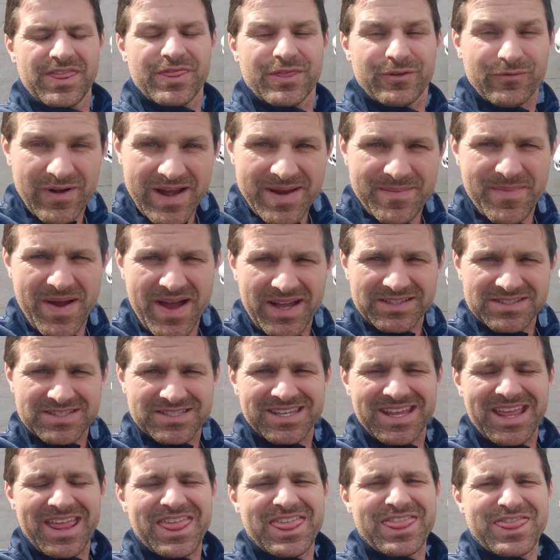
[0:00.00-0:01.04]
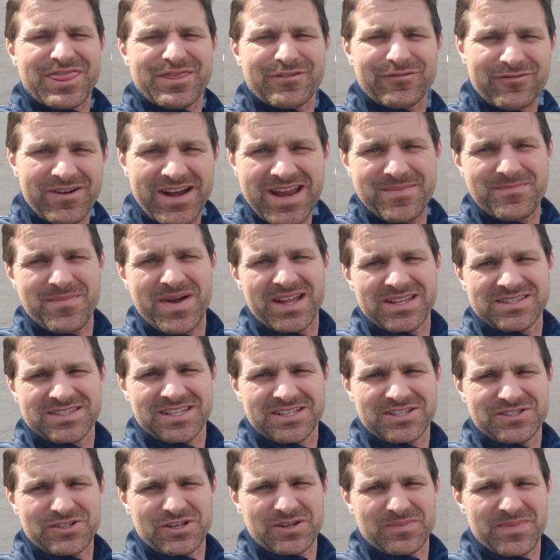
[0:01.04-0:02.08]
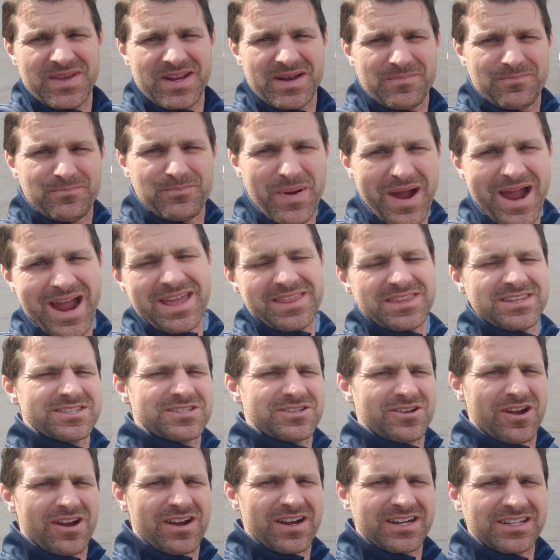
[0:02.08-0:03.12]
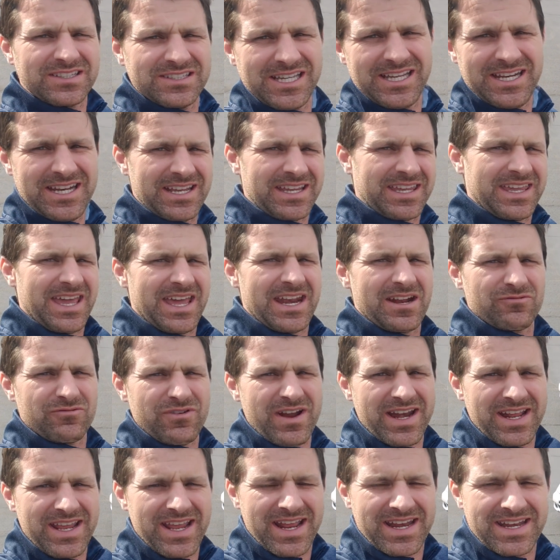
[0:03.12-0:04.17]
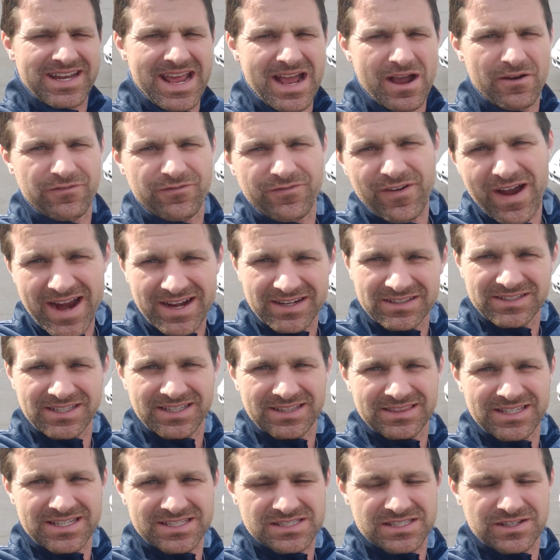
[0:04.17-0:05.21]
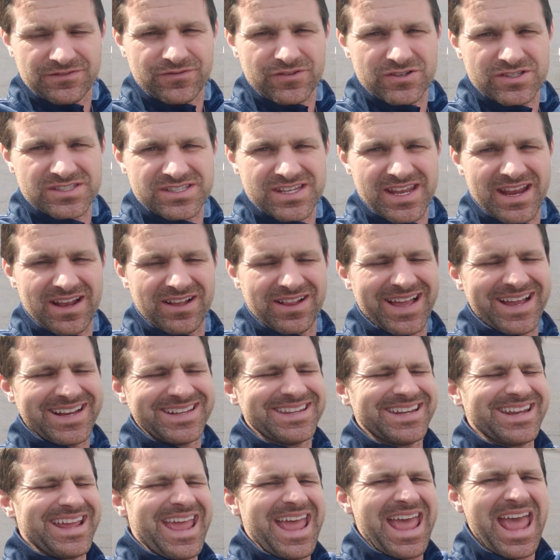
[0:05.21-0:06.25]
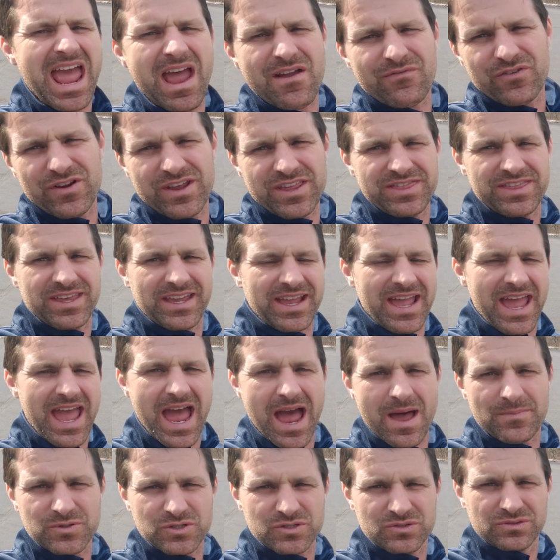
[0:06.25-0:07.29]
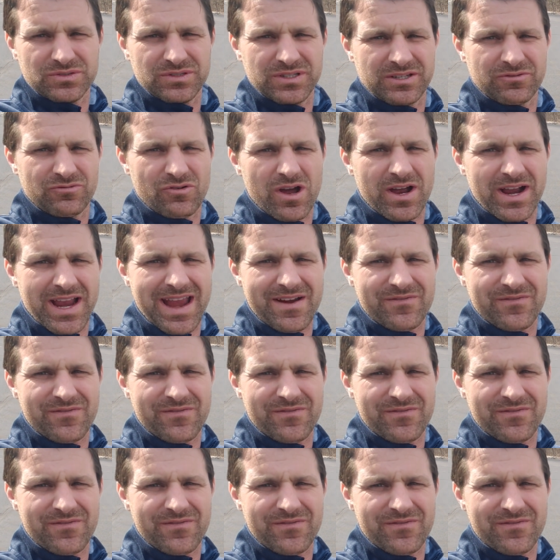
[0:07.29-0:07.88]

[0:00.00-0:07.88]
Three months. Three months it took me to buy this car, clean it, get it ready, and now finally list it for sale. I did everything absolutely wrong.